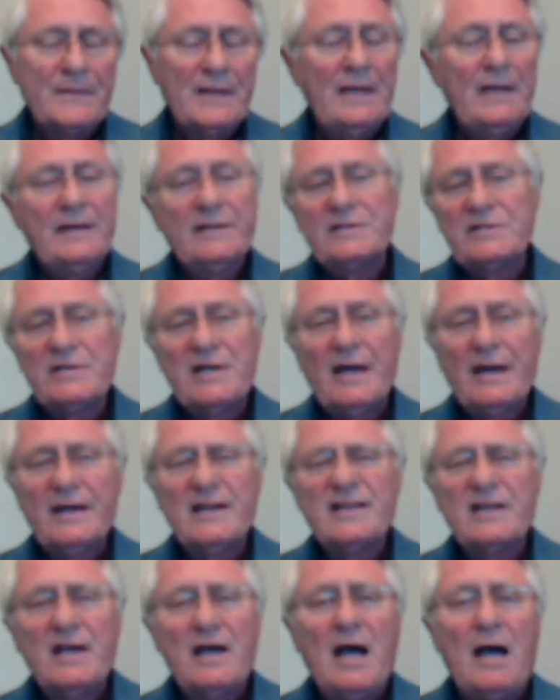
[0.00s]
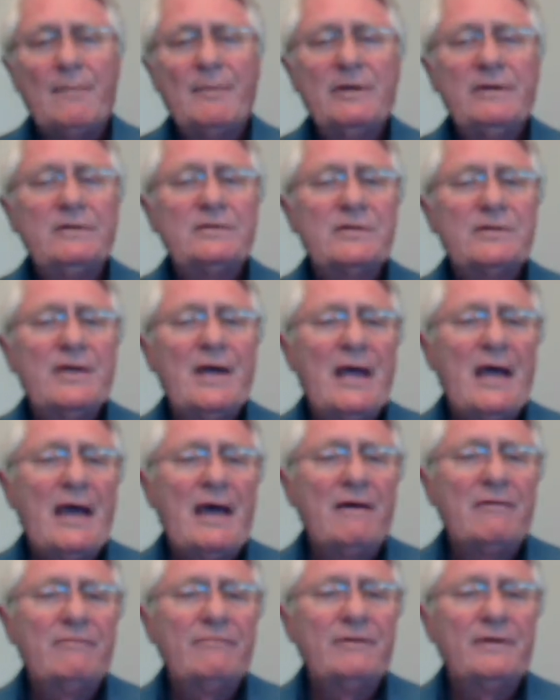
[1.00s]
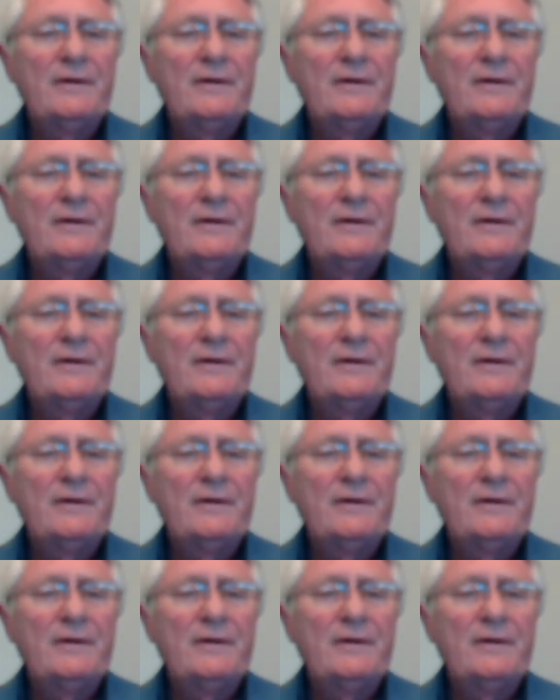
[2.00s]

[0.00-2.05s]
And it's not uncommon to have,